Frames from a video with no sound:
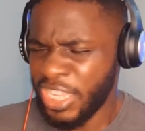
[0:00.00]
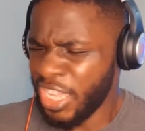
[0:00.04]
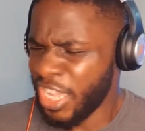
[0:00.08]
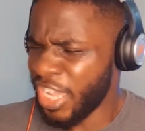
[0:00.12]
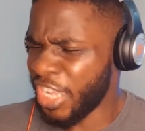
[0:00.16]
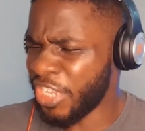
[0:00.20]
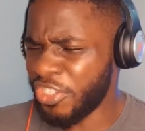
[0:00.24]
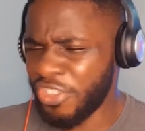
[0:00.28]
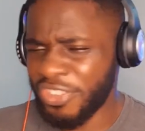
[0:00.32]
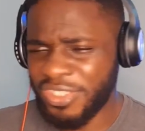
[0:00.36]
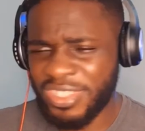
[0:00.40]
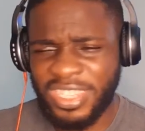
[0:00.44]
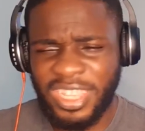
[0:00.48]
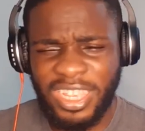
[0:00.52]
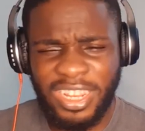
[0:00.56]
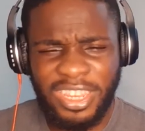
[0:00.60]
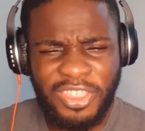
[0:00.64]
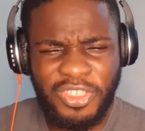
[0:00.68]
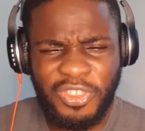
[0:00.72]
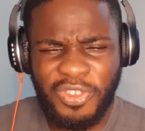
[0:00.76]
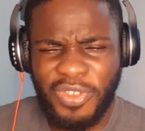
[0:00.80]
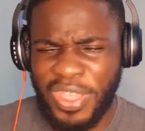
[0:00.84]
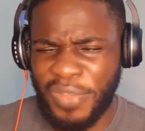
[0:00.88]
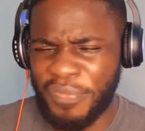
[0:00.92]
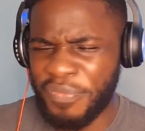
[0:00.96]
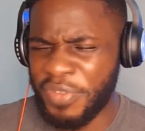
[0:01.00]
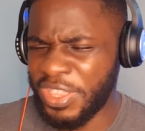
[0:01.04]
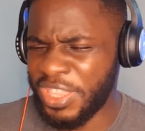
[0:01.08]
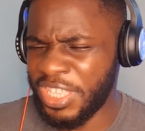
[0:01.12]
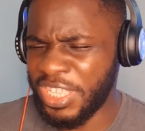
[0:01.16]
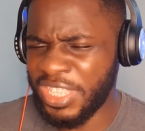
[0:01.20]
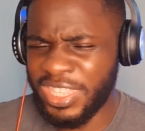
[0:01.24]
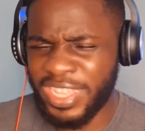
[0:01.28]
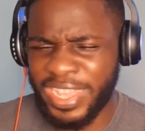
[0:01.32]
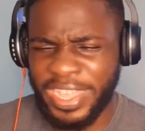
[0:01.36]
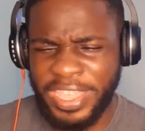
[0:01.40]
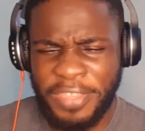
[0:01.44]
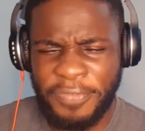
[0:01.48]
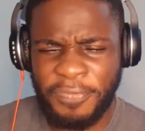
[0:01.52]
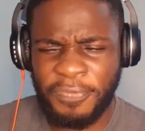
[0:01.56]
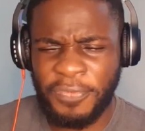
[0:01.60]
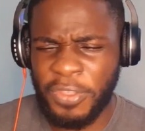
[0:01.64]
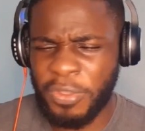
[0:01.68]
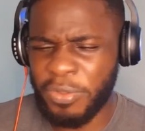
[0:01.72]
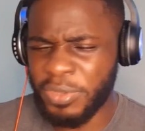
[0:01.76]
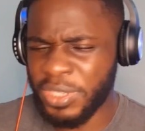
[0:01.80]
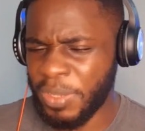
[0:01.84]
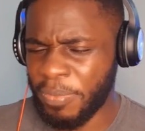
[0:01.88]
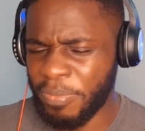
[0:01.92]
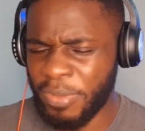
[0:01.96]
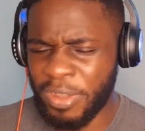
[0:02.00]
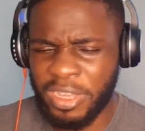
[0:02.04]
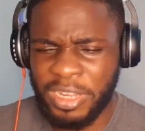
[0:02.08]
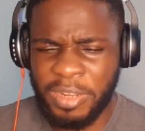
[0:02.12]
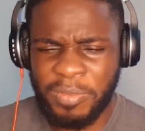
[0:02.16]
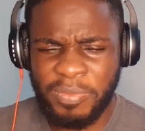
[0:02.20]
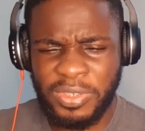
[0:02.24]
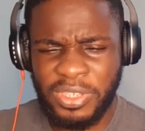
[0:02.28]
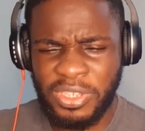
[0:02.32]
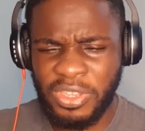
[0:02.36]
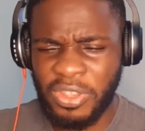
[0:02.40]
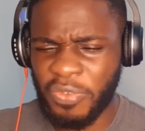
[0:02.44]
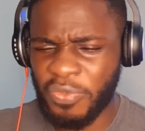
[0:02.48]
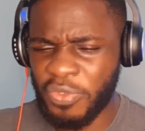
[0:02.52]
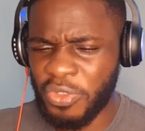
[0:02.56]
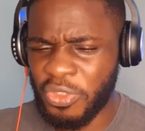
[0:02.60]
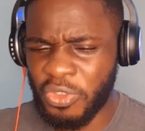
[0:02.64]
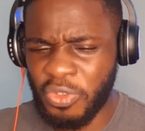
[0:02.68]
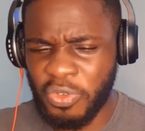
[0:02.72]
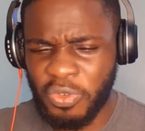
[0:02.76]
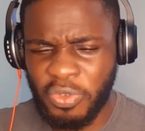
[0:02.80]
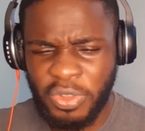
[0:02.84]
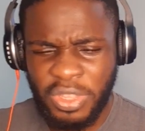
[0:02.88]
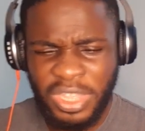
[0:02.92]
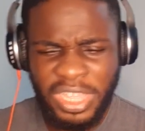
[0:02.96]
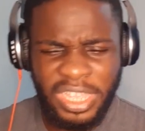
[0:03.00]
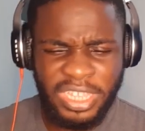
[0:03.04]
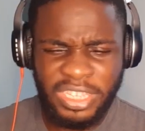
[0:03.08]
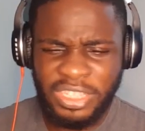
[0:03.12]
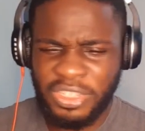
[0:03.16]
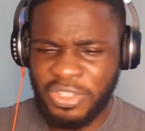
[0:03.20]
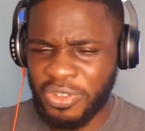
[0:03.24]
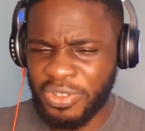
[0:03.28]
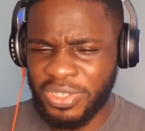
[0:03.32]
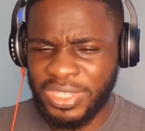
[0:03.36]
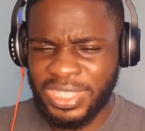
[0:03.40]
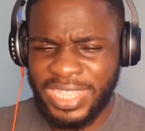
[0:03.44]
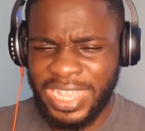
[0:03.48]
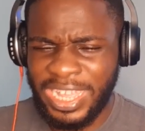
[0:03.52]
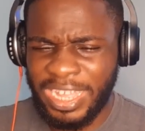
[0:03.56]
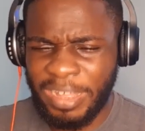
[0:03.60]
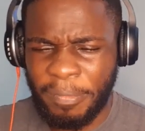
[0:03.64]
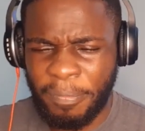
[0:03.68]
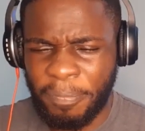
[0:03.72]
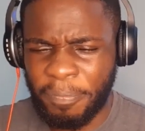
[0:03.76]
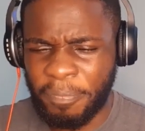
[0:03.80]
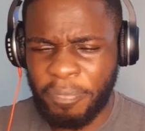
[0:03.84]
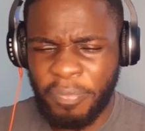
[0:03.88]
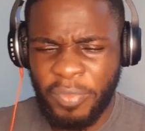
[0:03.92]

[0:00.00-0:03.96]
and just telling you everything that he feels about himself, you know, just that